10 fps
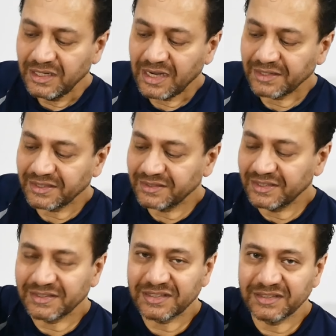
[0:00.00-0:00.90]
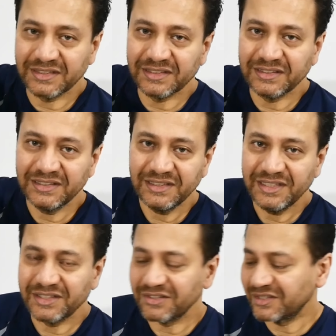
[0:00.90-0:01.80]
I think that's it
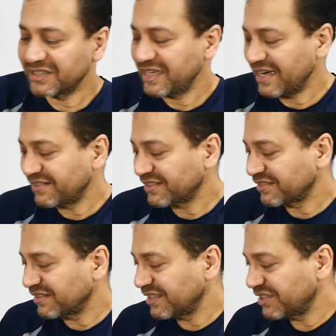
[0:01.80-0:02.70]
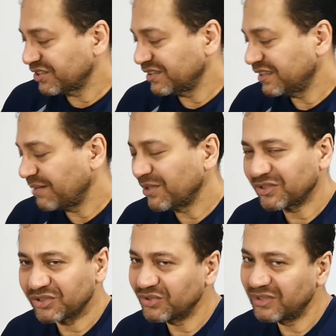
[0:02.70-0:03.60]
uses the air circulation. I'm not
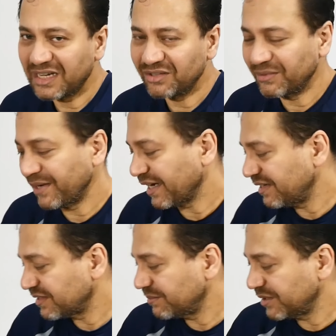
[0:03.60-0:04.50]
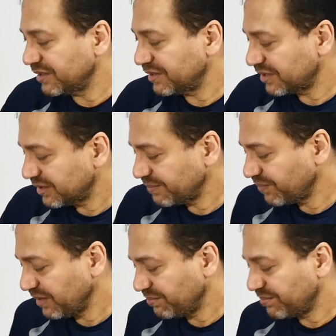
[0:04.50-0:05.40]
so sure how the mechanism is,
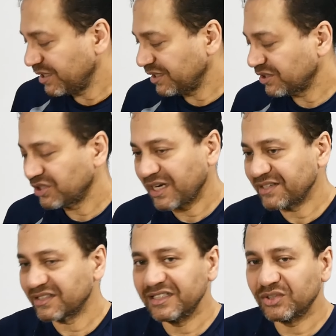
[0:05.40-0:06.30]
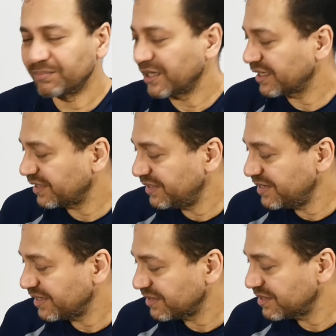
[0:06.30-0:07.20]
but I just need to plug it in,
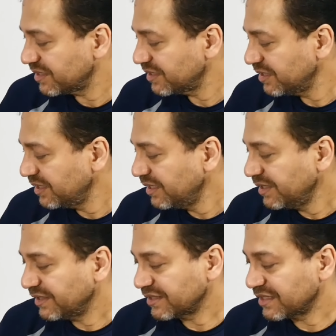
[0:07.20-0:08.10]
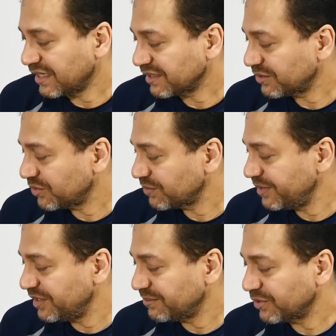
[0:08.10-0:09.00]
and there's dark roast,
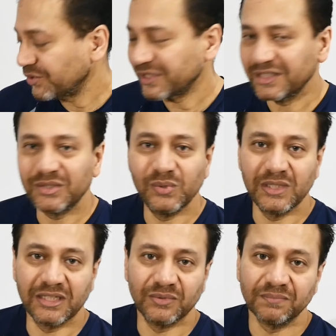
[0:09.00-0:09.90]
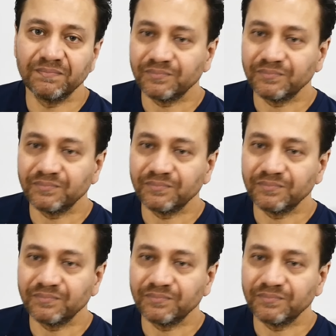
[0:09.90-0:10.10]
medium roast, and cool down.